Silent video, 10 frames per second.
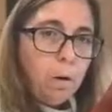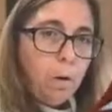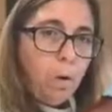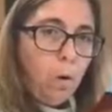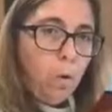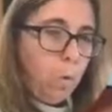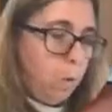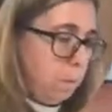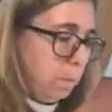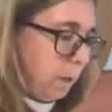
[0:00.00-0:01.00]
Oh
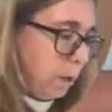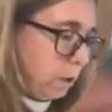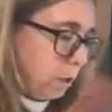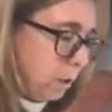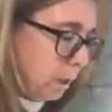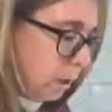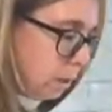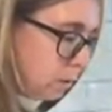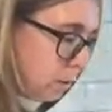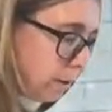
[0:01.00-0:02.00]
my goodness.
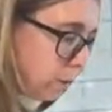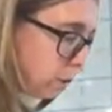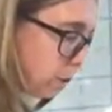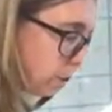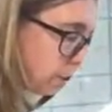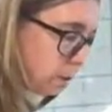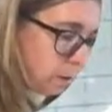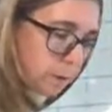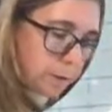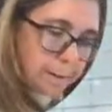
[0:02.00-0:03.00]
So now I just need a sentiment.